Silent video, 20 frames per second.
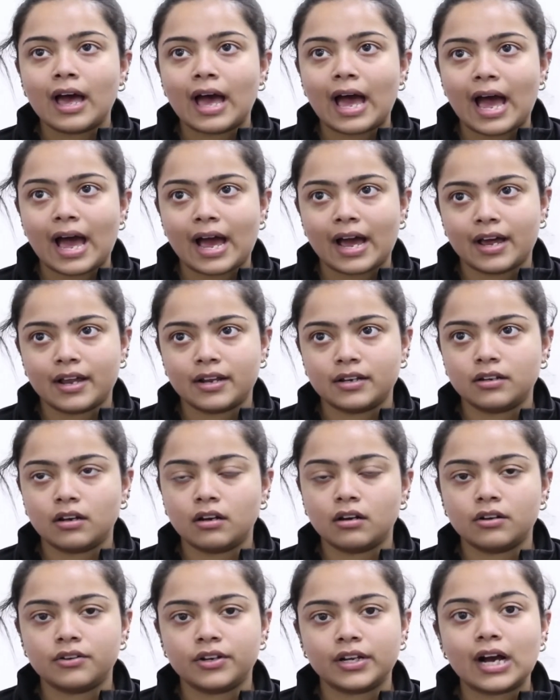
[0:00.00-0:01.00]
And
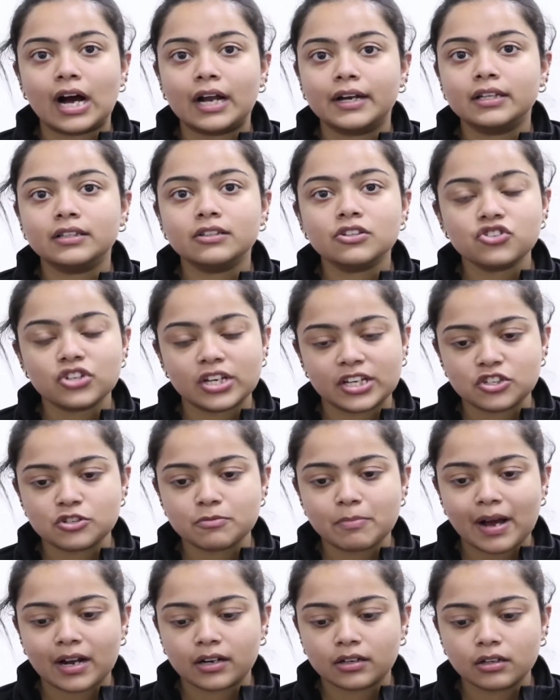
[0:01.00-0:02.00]
regarding the change
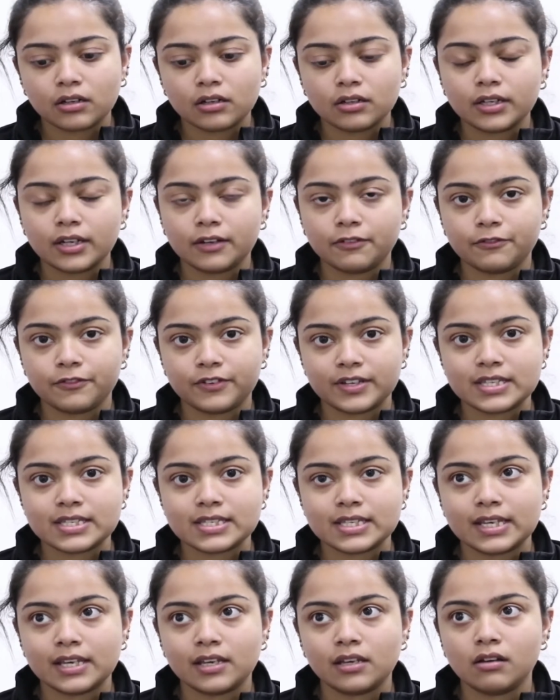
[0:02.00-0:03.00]
pattern, if we
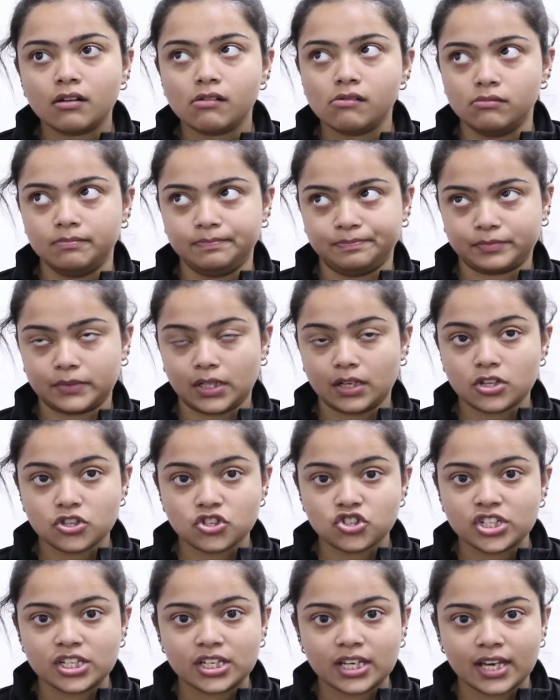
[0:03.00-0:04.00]
see
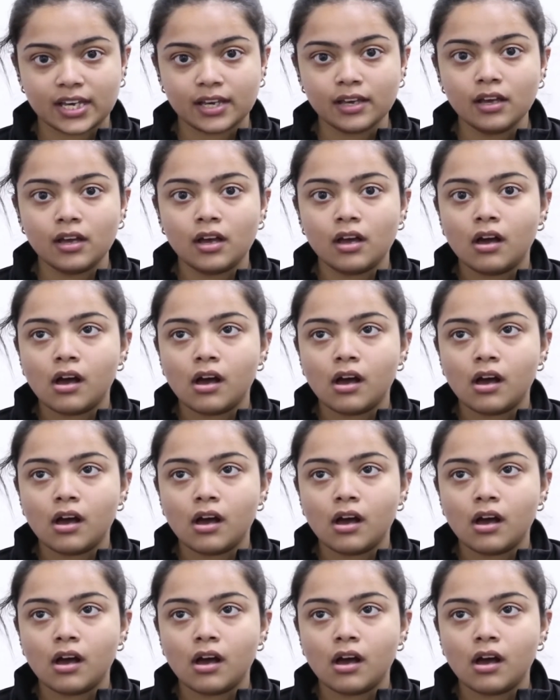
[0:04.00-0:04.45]
GK,